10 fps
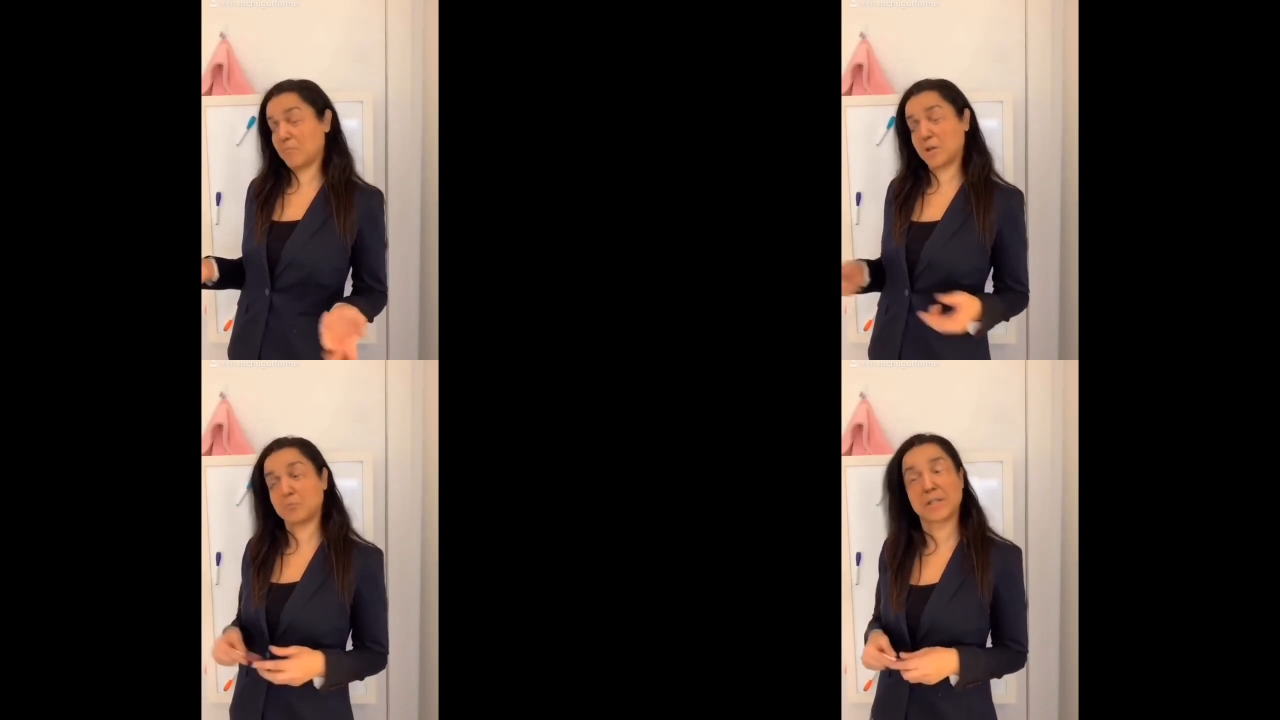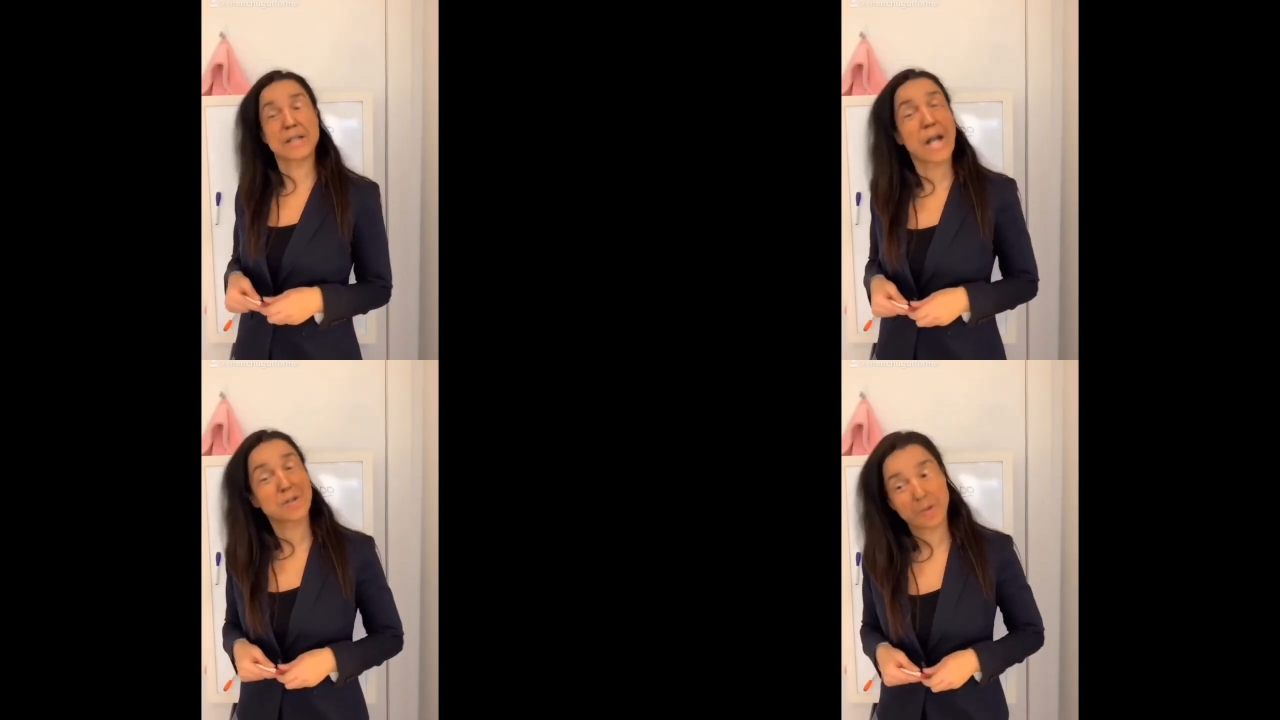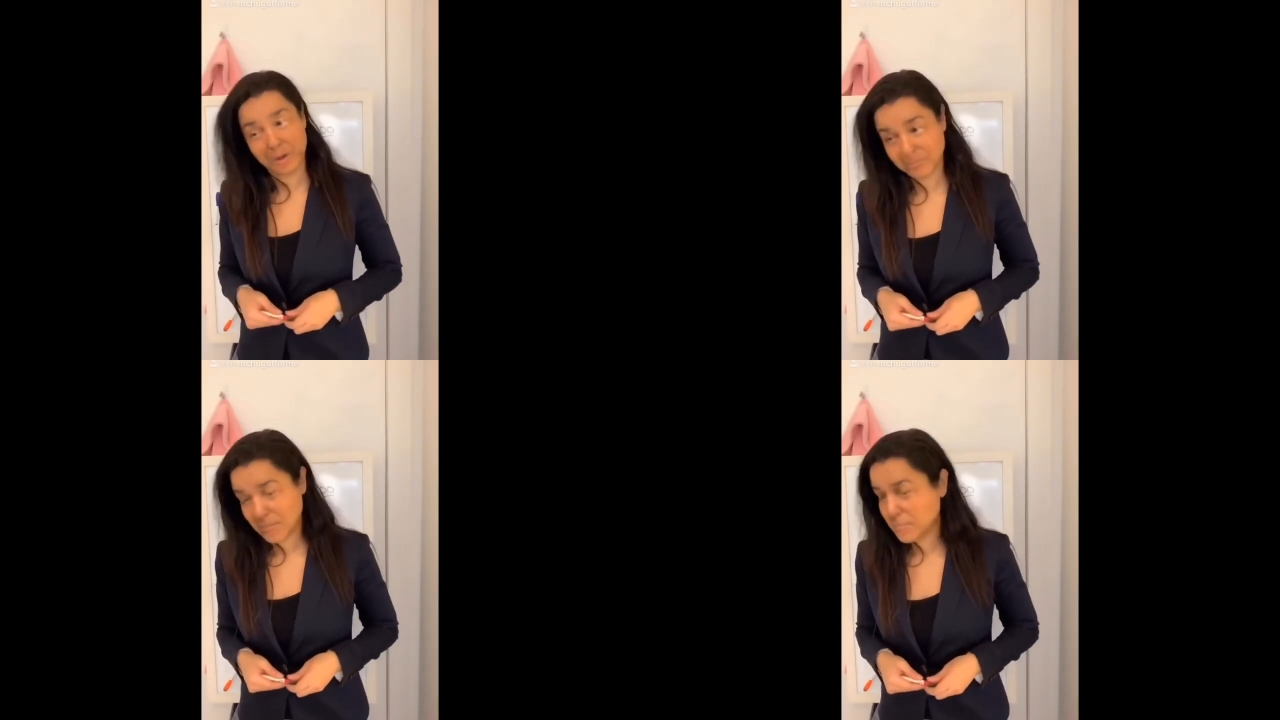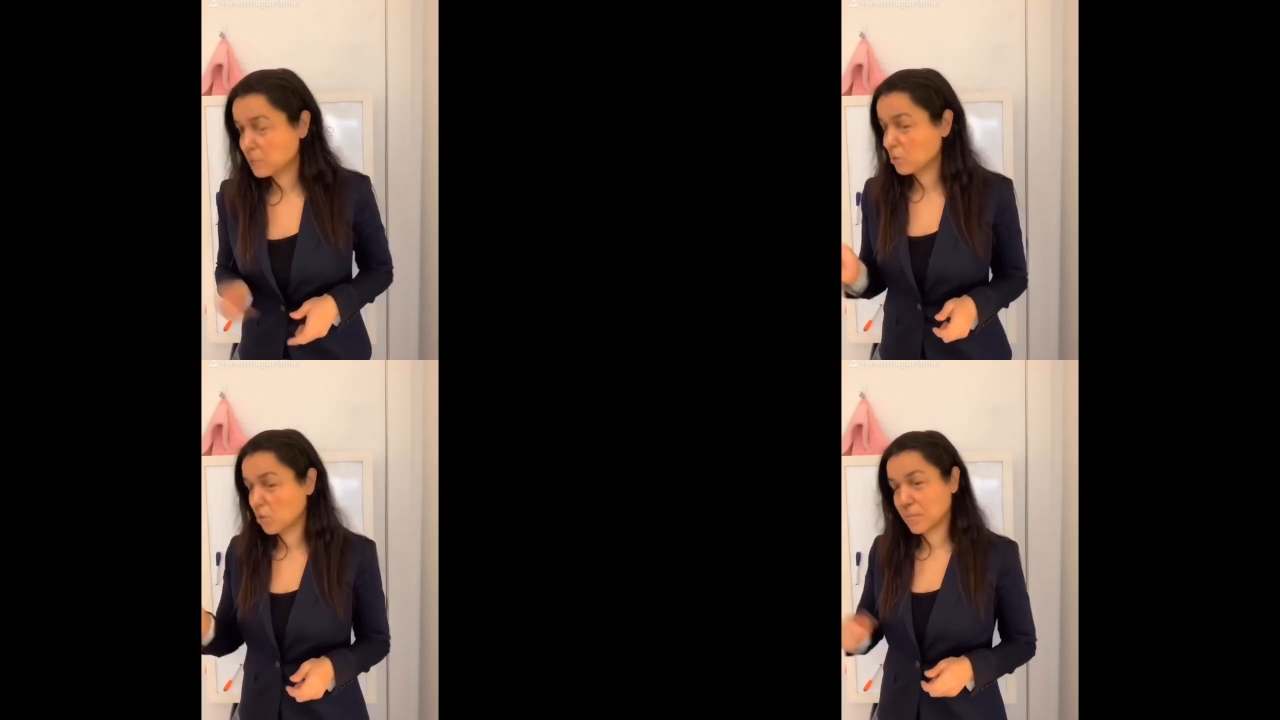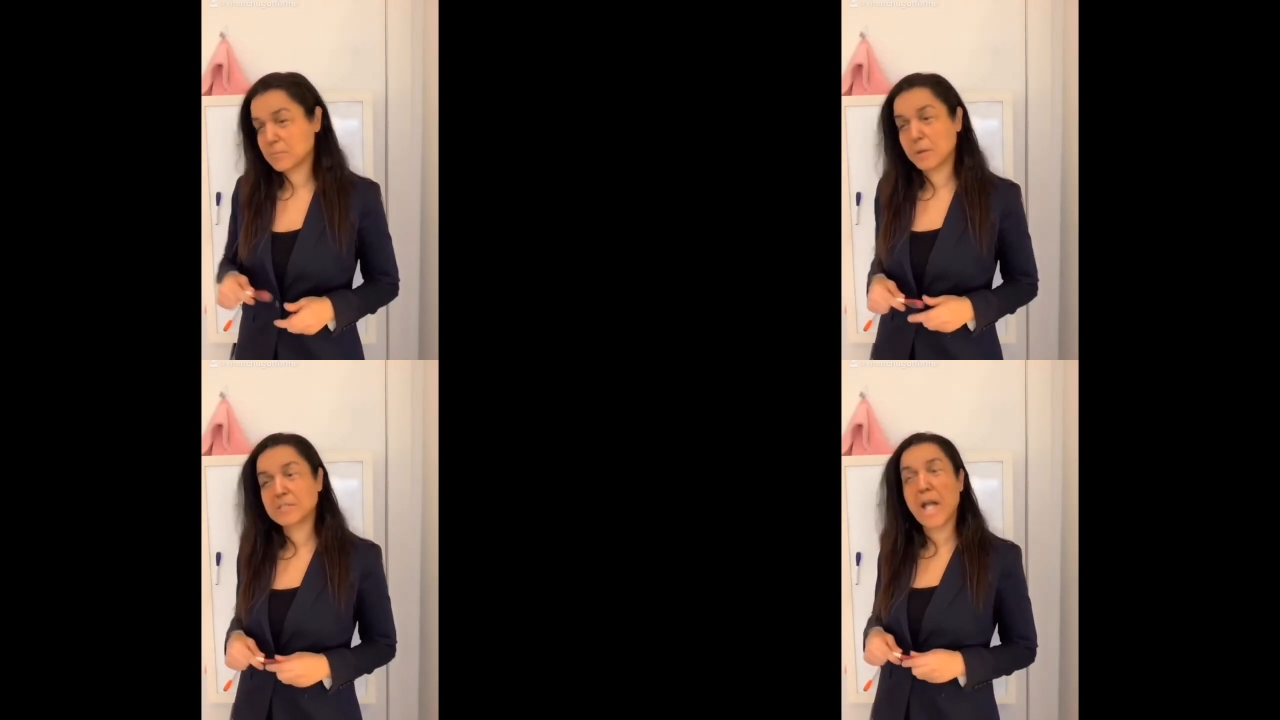very spectacular. It's been really
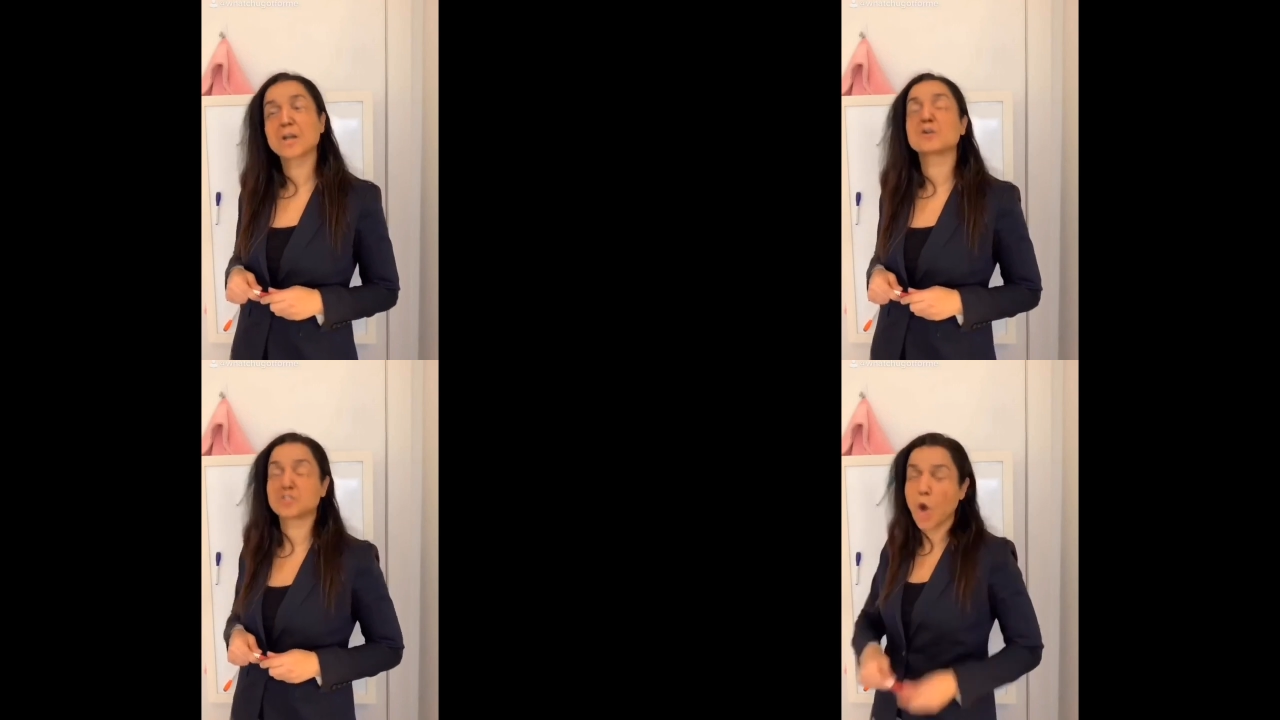spectacular.